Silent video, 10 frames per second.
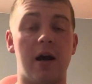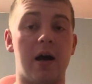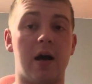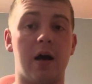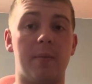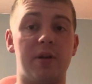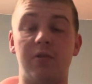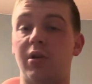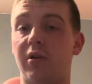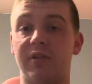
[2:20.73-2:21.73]
And
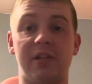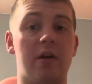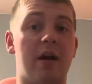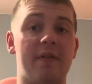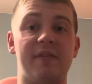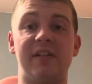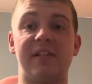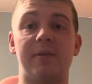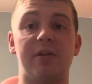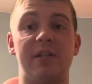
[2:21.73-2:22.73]
who knows? I've seen
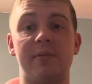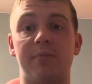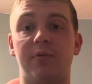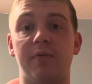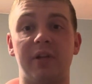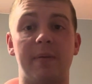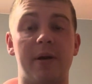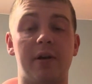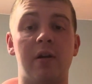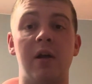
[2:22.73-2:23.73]
some of their teams improve and get
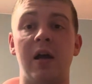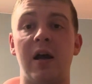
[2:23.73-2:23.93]
better.